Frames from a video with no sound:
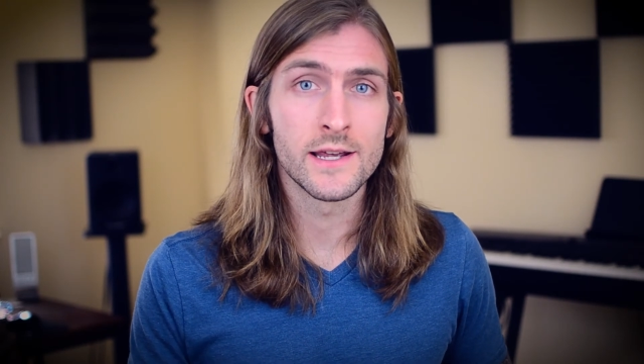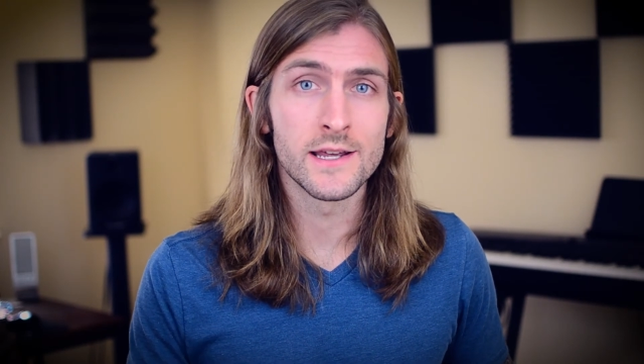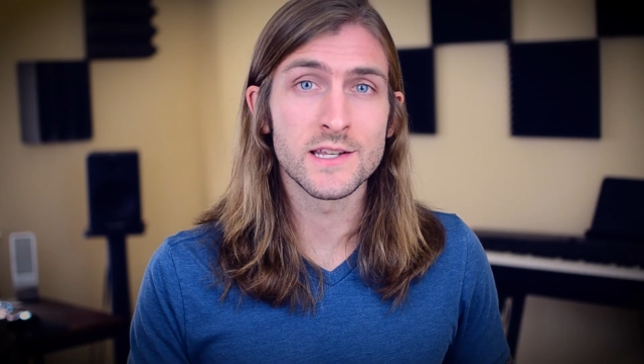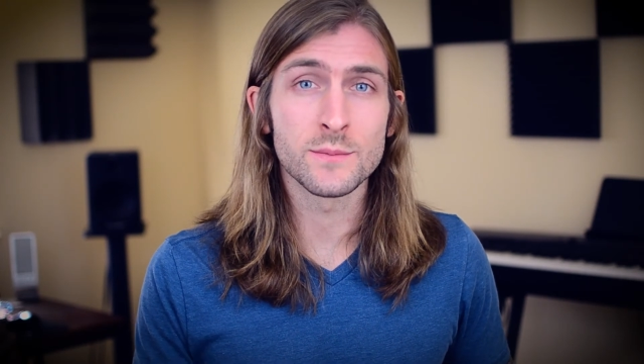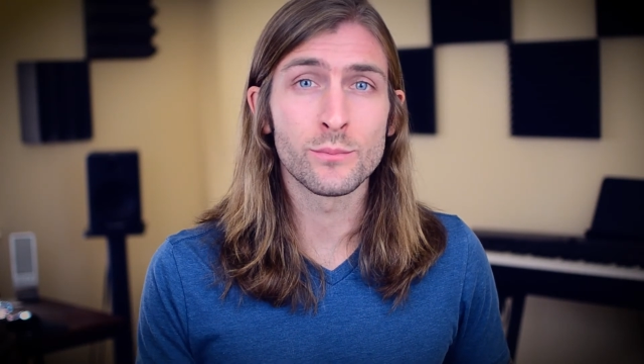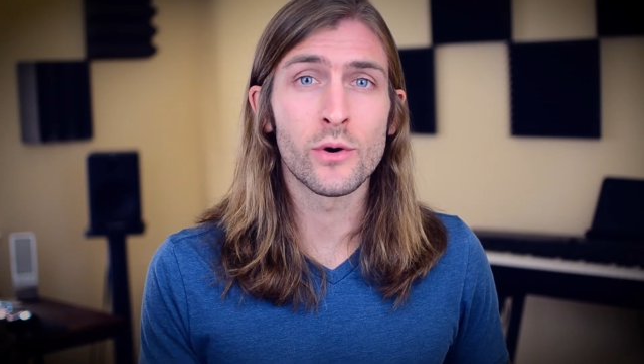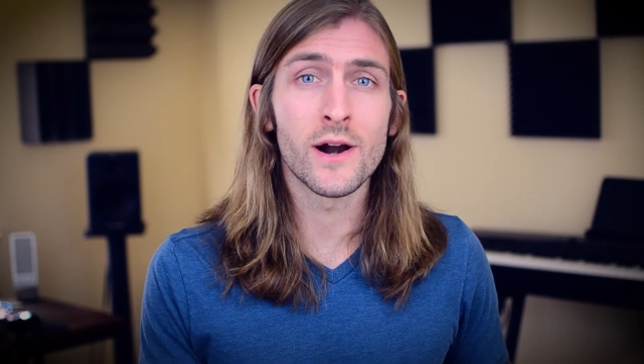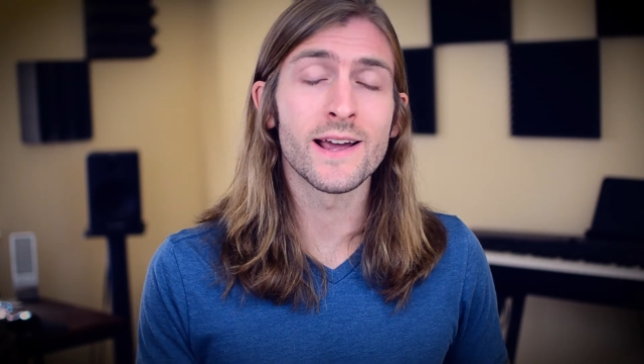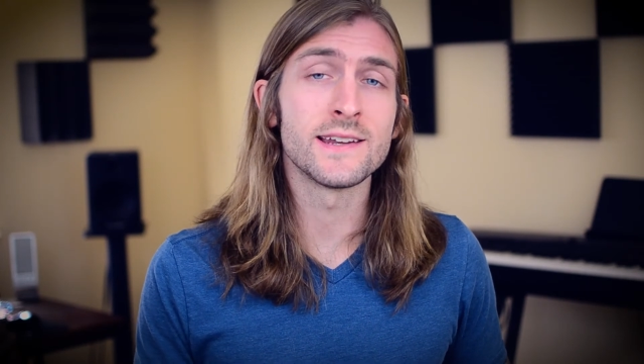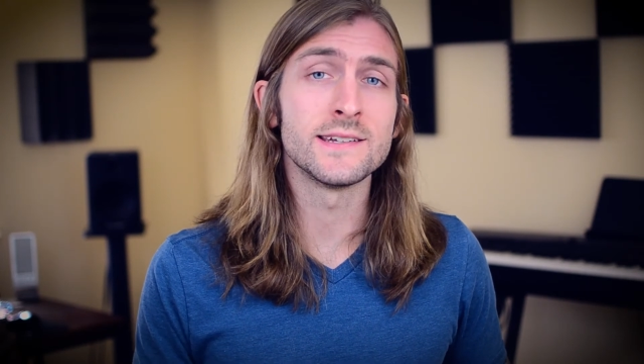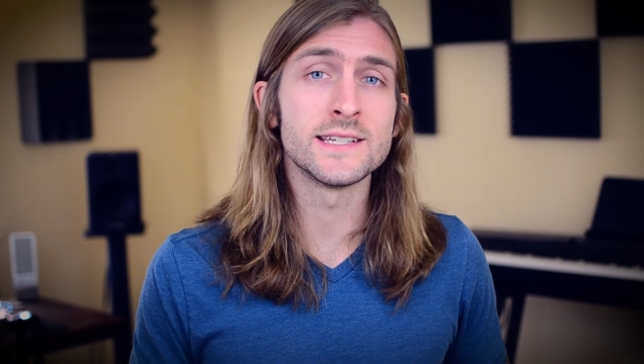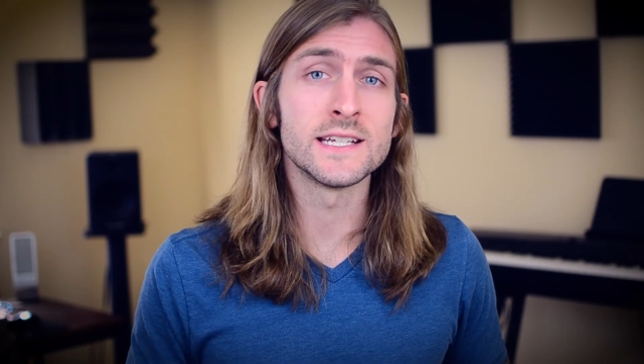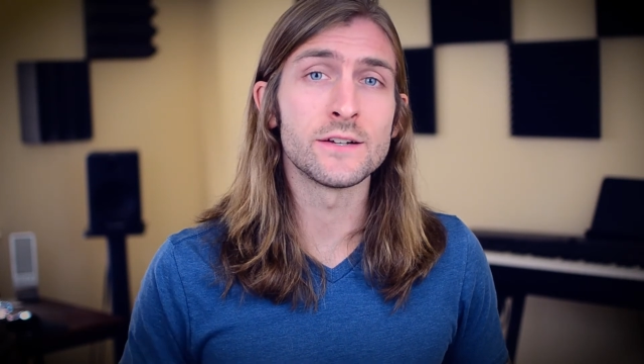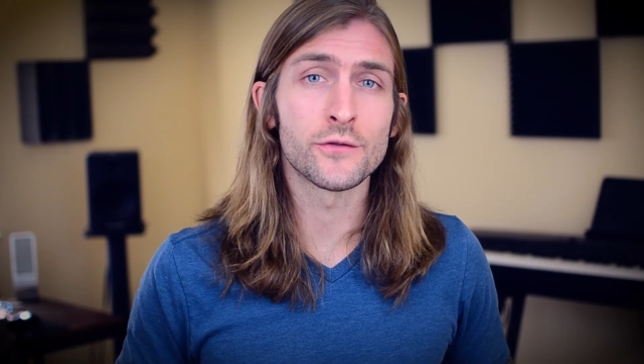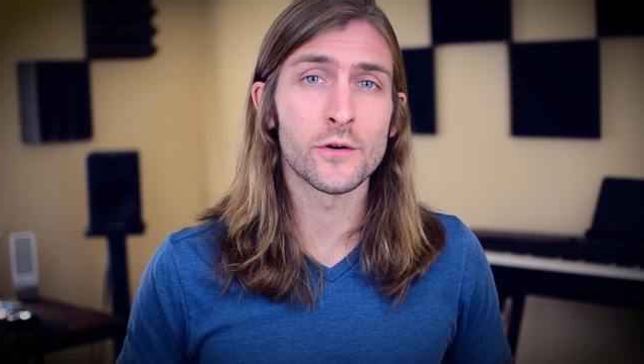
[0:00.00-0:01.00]
is Brian
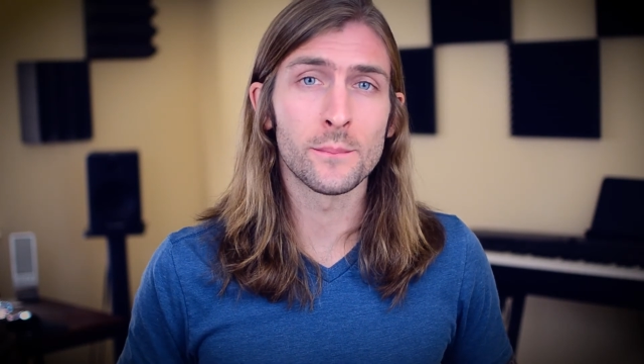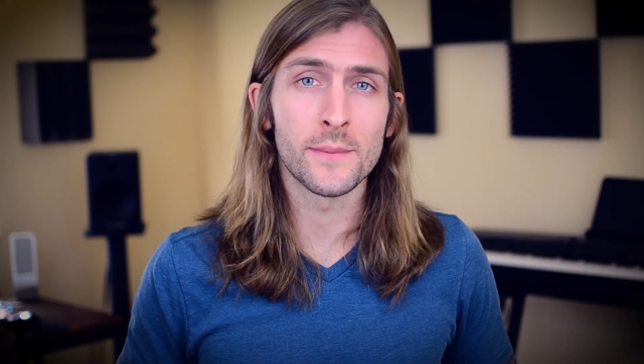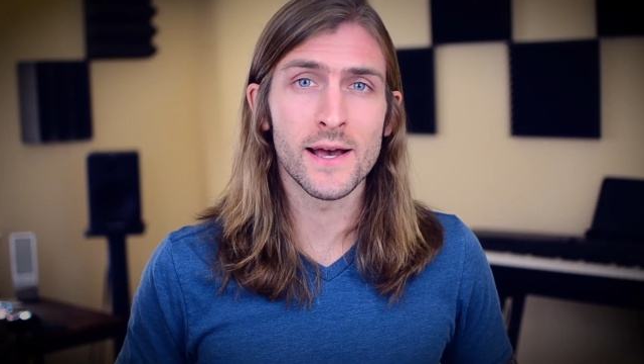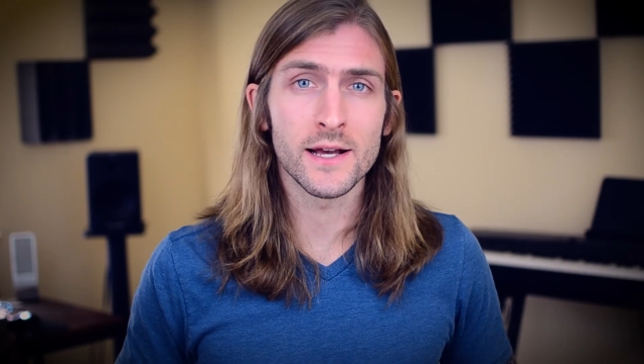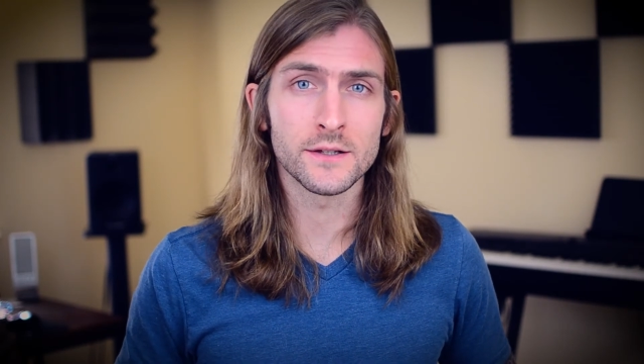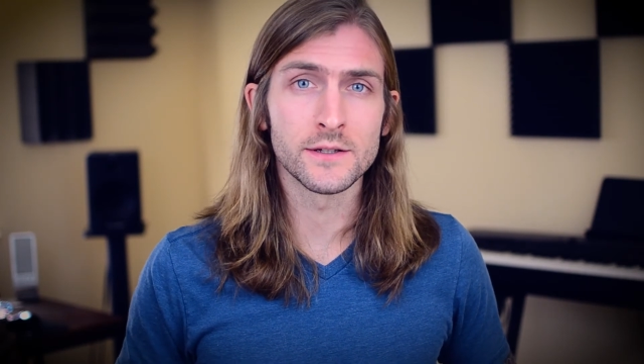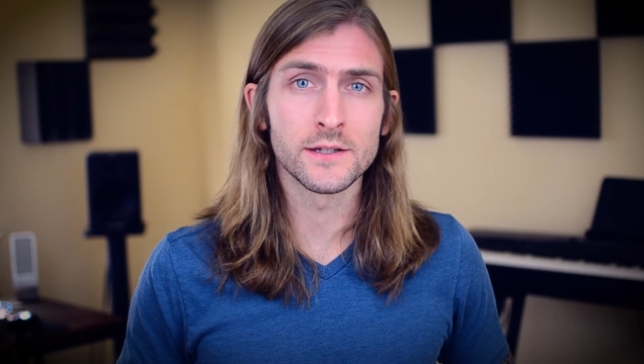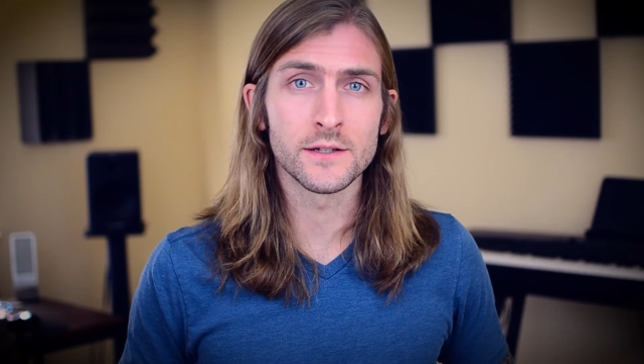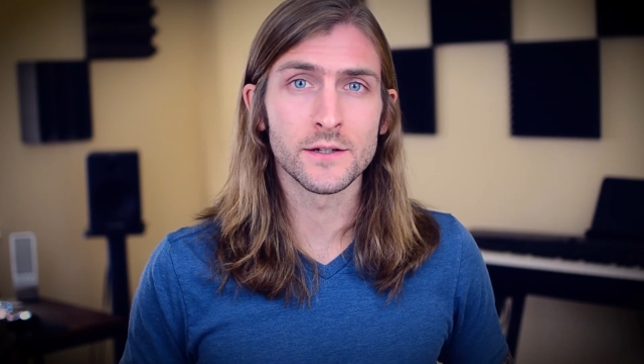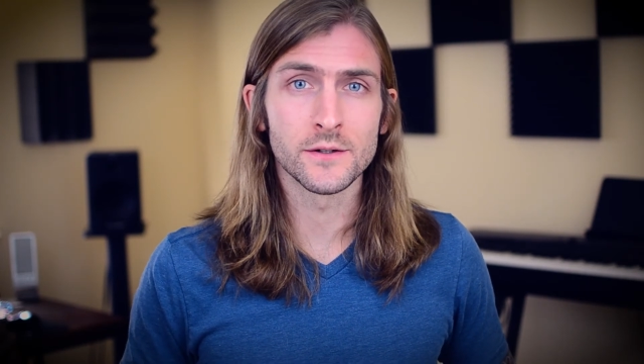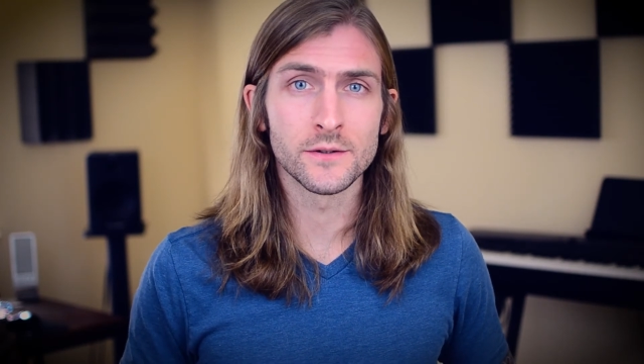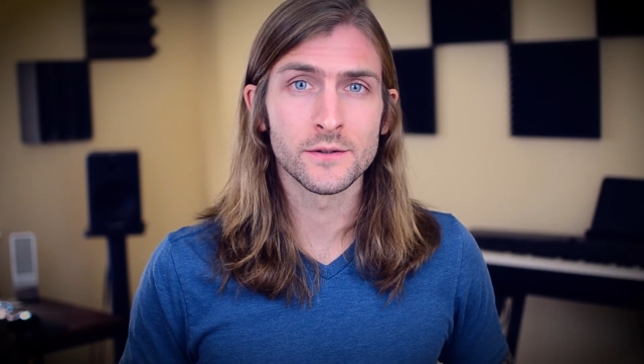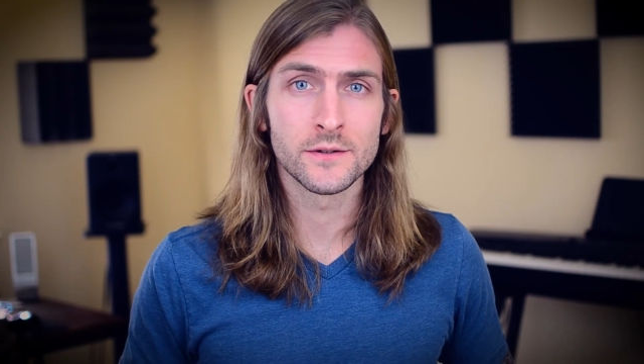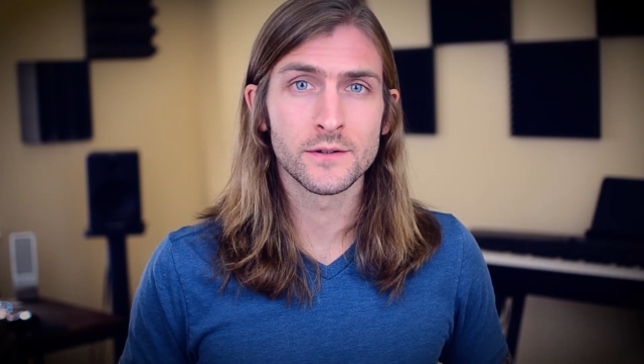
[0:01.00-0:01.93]
Dean from Backlinko.